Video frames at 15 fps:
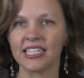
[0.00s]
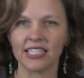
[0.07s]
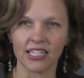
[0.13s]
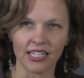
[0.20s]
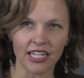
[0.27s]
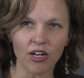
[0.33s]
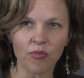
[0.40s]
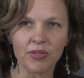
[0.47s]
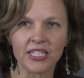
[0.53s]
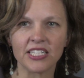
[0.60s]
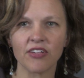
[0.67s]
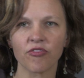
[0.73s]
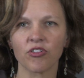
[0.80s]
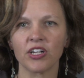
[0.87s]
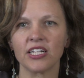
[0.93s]
it's a little bit
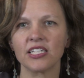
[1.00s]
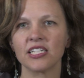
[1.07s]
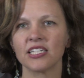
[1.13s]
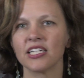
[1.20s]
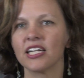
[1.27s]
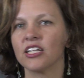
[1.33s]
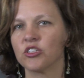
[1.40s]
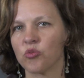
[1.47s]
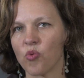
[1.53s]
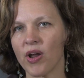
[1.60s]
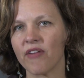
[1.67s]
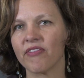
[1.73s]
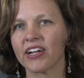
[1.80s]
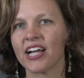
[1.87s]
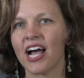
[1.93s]
different. It's one
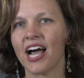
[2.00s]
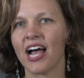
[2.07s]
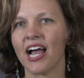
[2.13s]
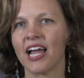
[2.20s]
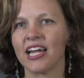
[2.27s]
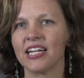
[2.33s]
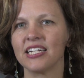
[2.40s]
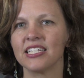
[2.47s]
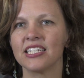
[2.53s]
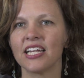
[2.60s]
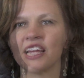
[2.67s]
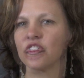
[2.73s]
of a kind.